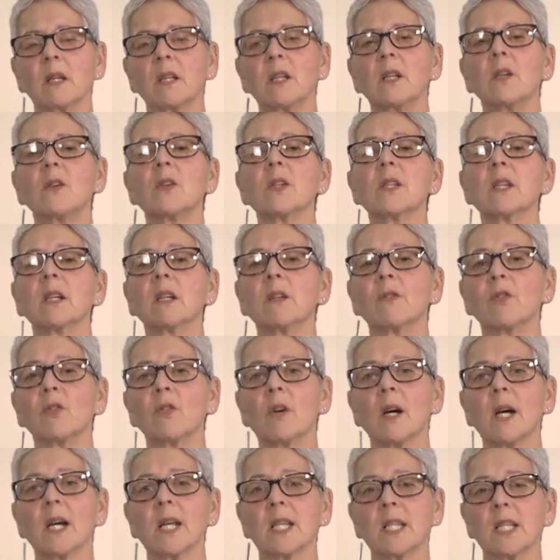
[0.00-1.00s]
using a
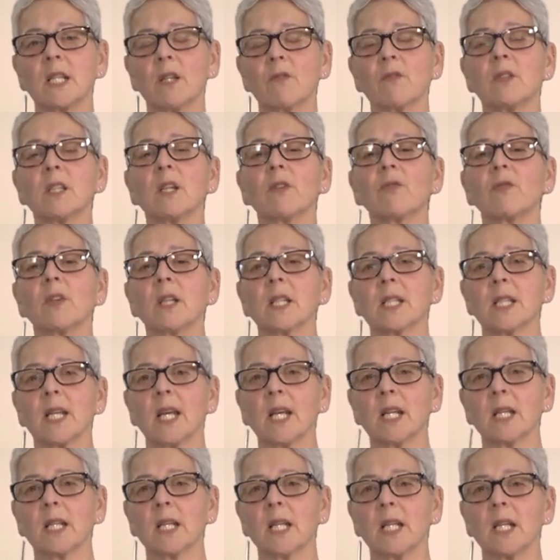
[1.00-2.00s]
variety of different
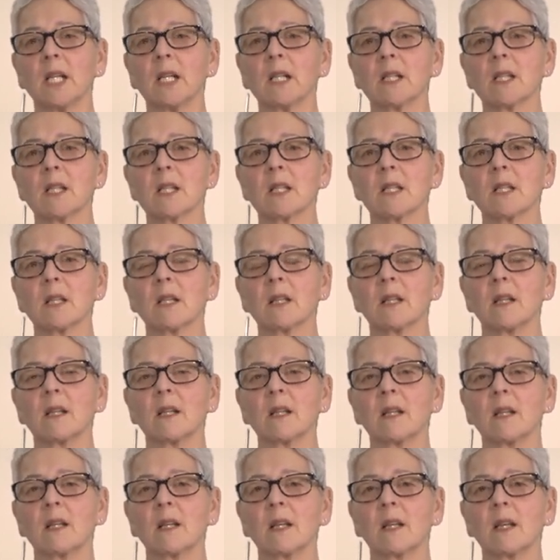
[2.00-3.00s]
techniques.
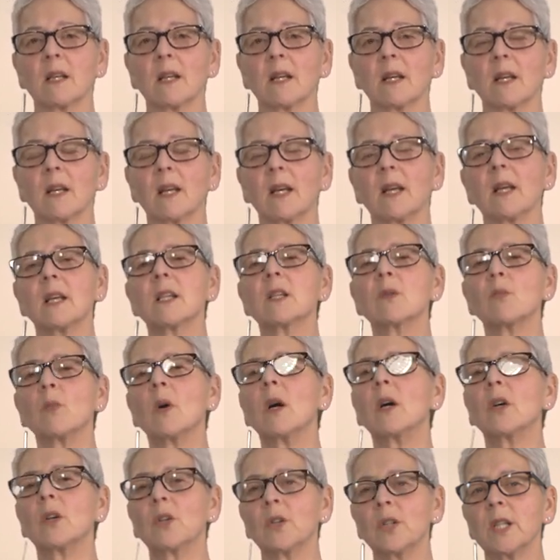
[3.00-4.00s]
Here's
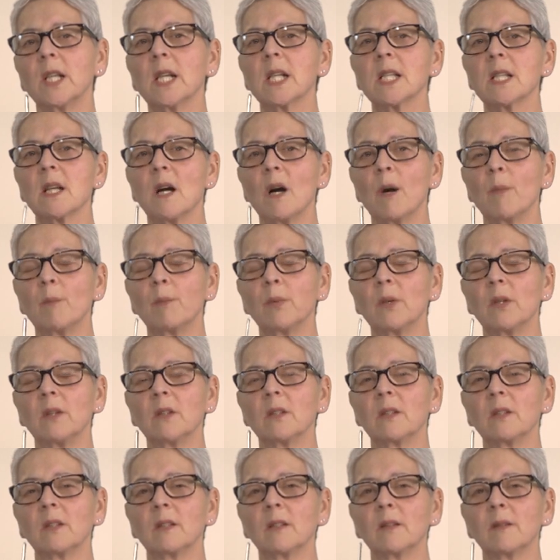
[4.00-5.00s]
one good
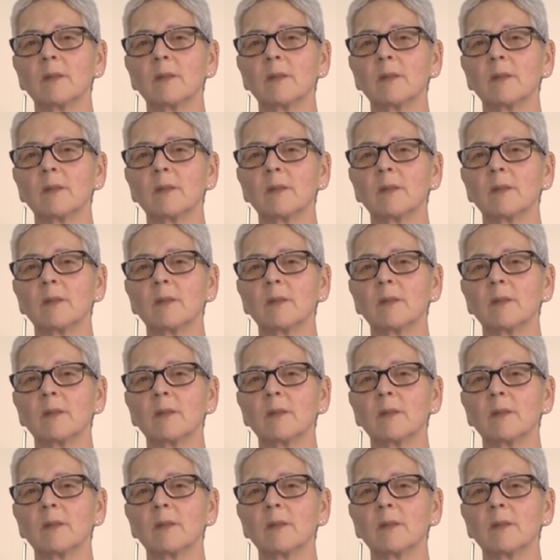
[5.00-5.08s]
example.